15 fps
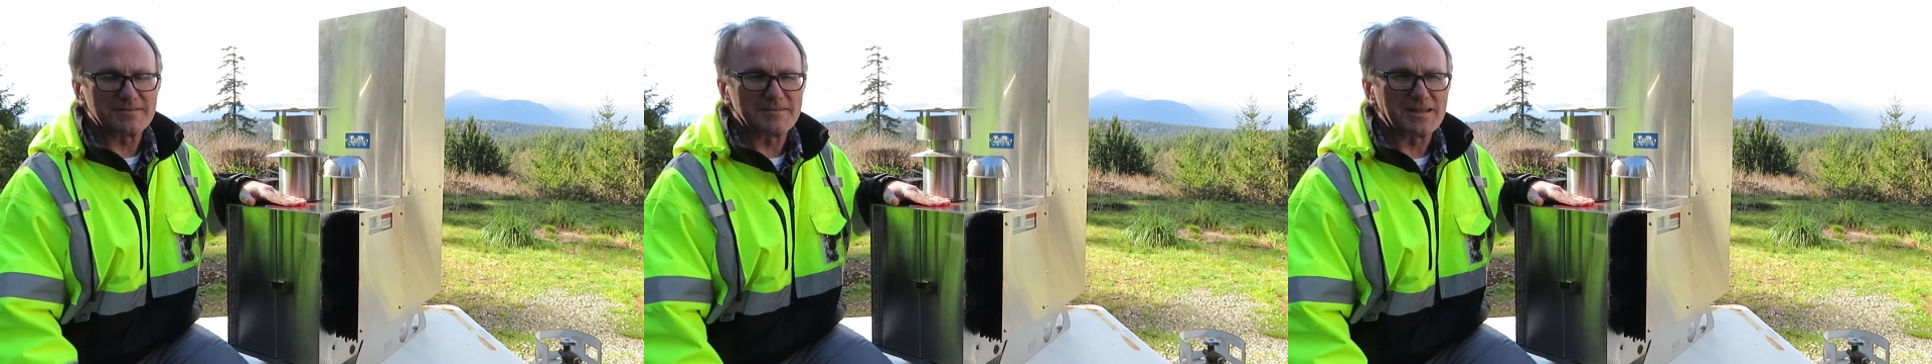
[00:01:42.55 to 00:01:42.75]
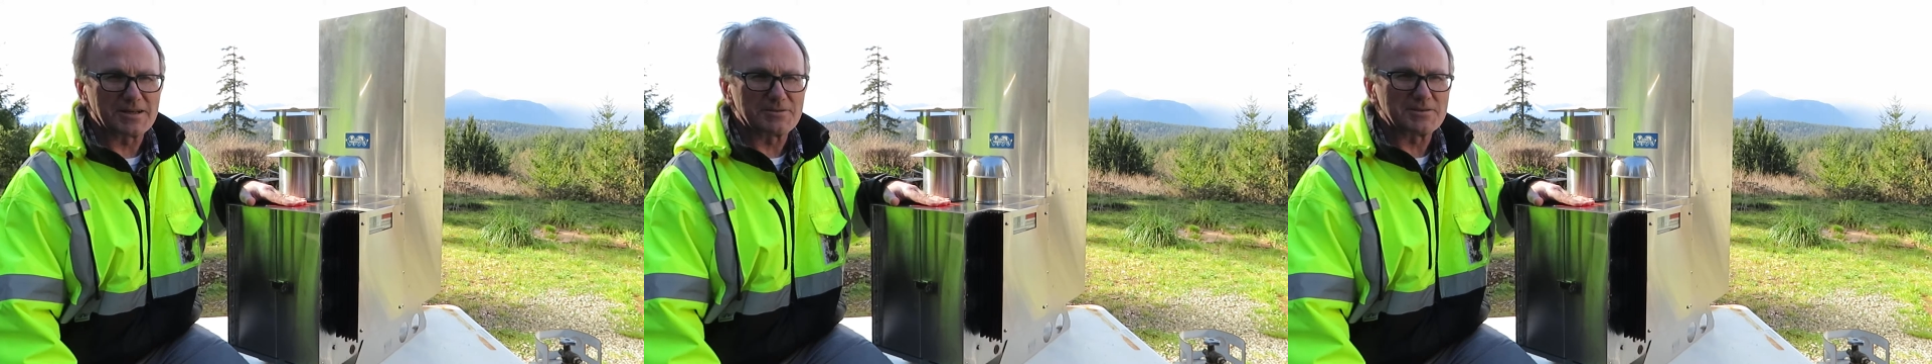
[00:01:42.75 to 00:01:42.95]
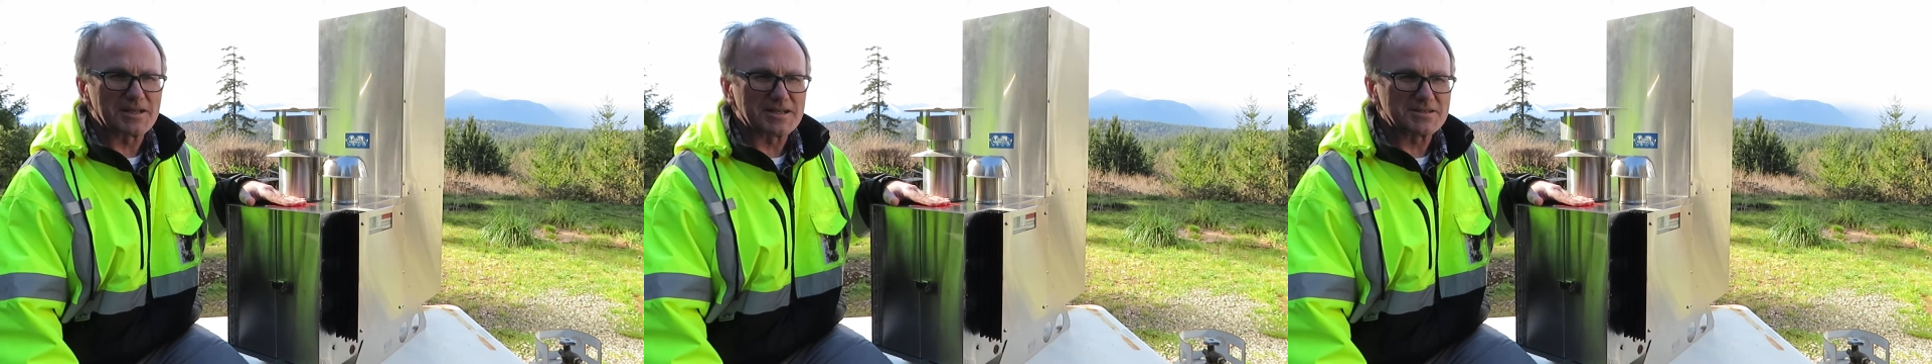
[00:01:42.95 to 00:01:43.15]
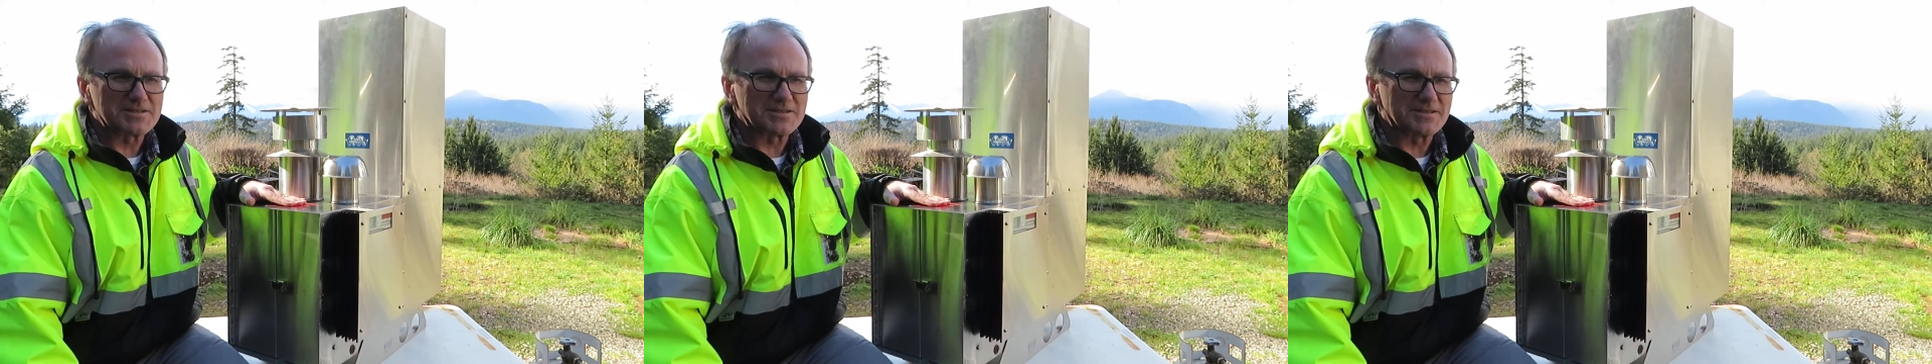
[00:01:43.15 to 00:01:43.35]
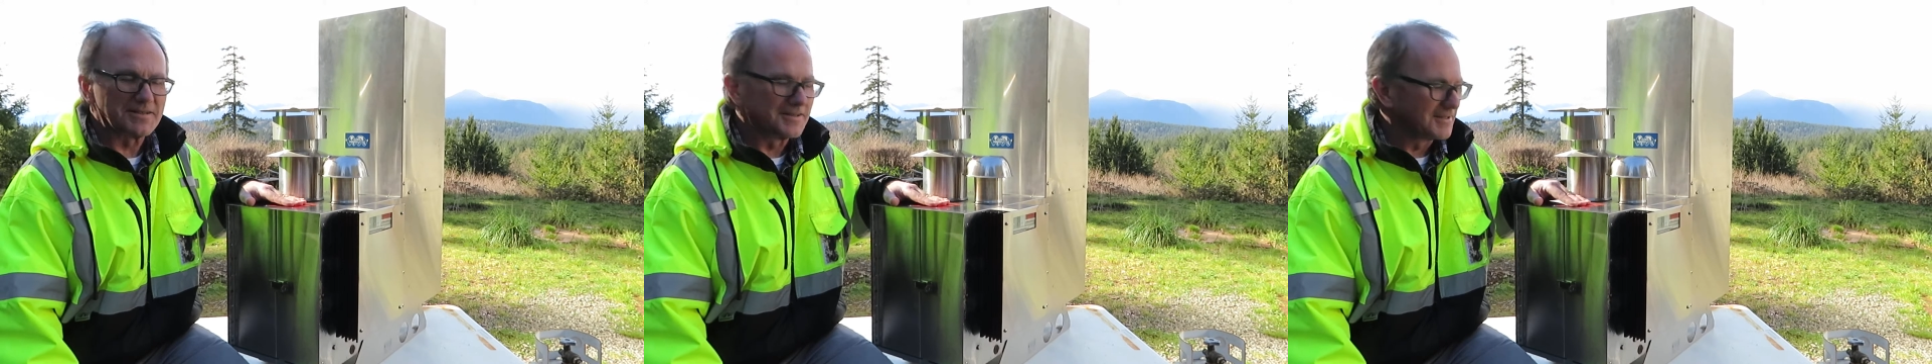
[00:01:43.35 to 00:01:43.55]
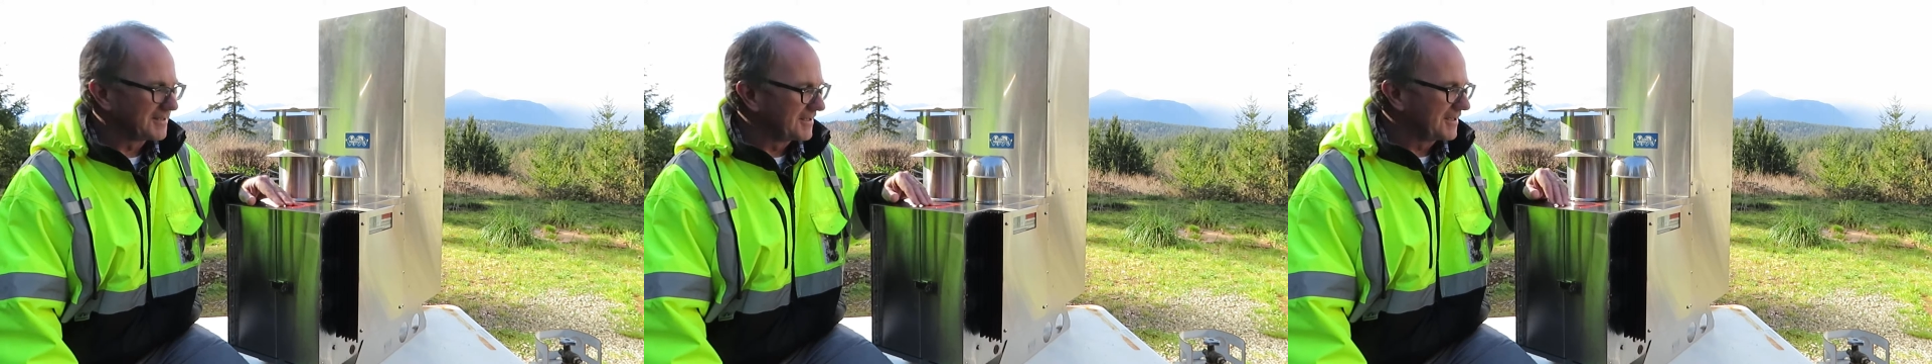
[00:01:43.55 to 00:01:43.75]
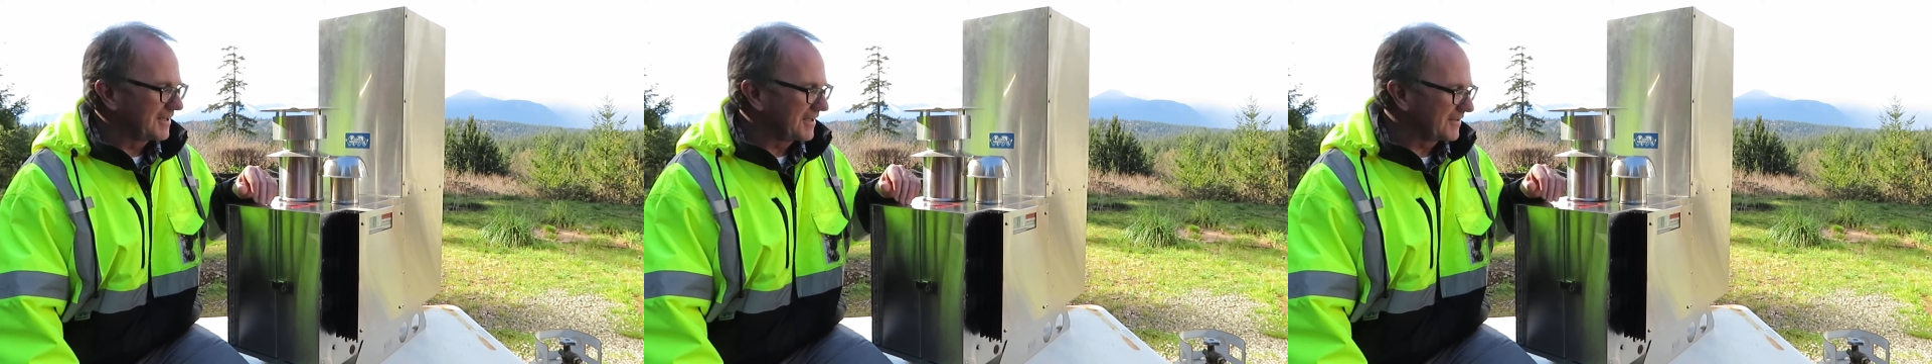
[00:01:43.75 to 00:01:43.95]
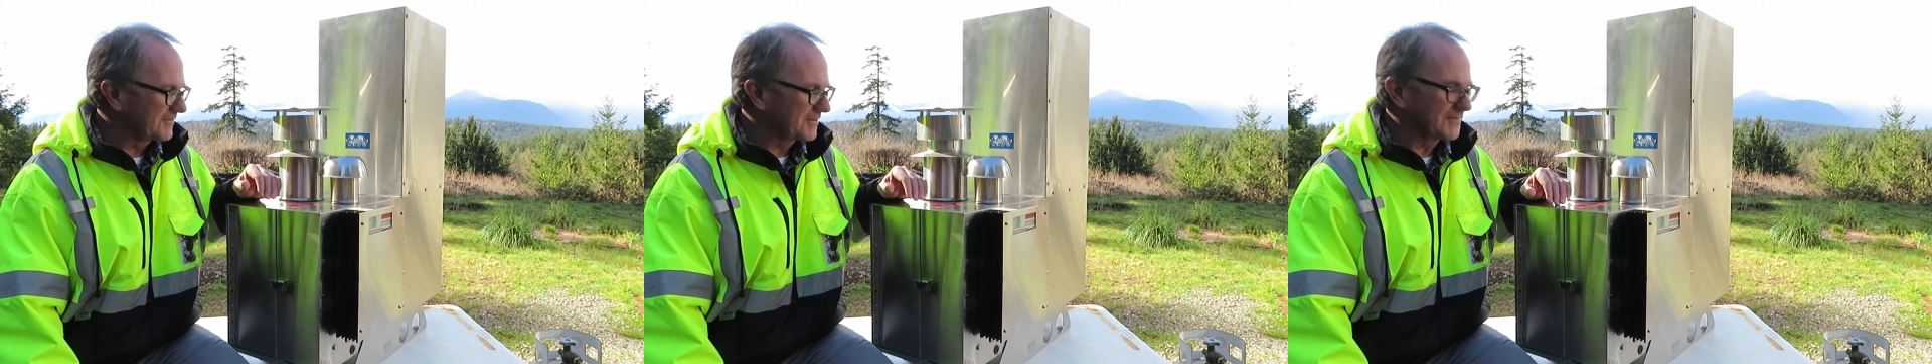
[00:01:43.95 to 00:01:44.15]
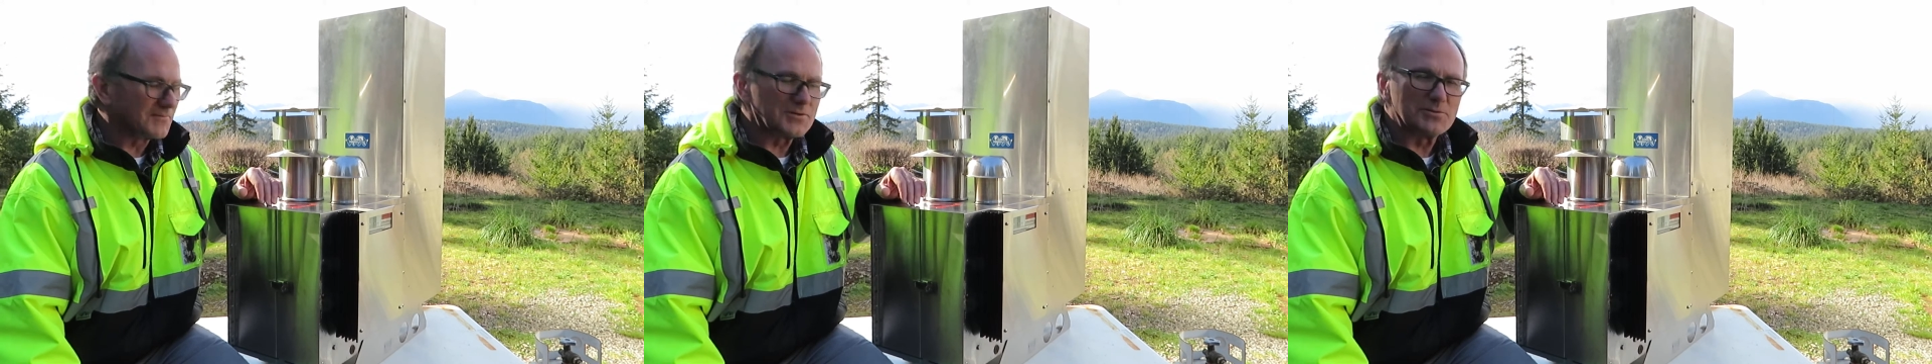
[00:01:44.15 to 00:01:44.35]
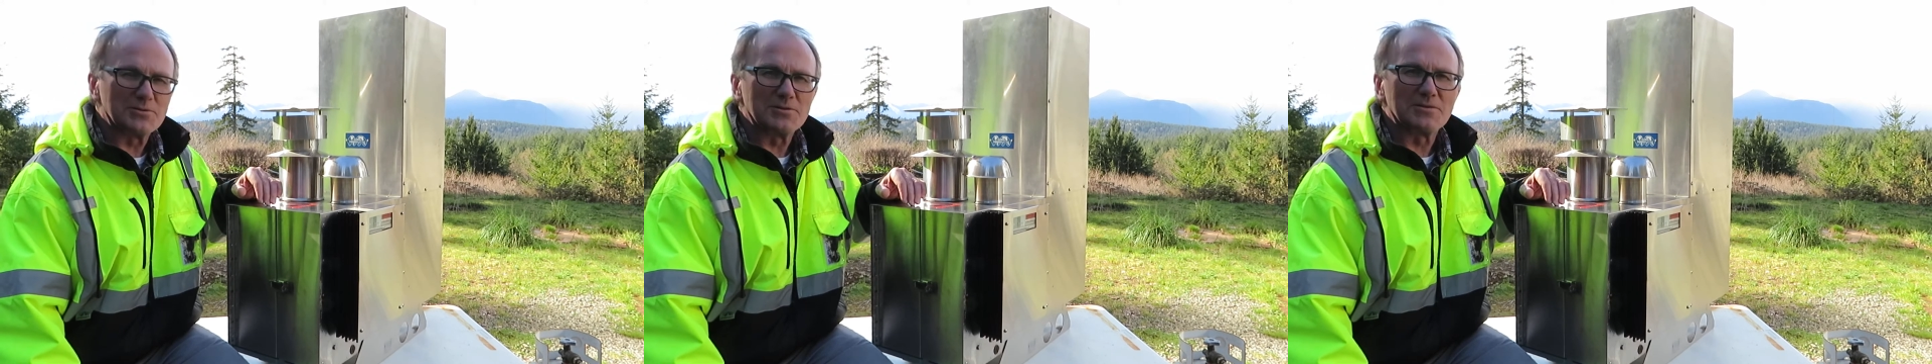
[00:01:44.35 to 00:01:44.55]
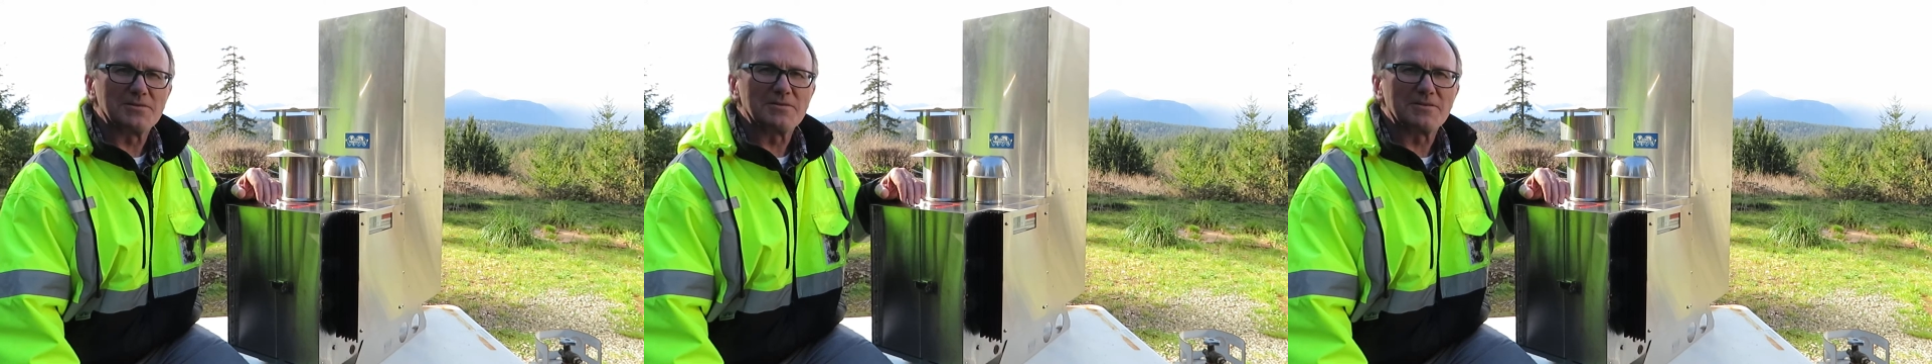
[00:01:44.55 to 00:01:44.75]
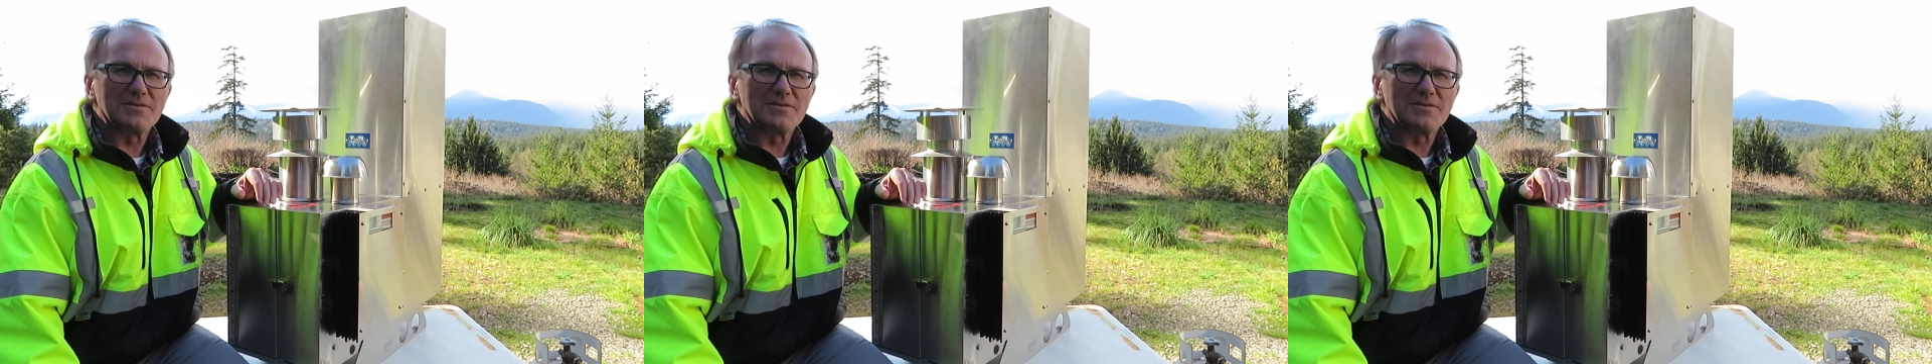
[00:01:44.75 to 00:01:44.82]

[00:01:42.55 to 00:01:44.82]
degradation of the fuel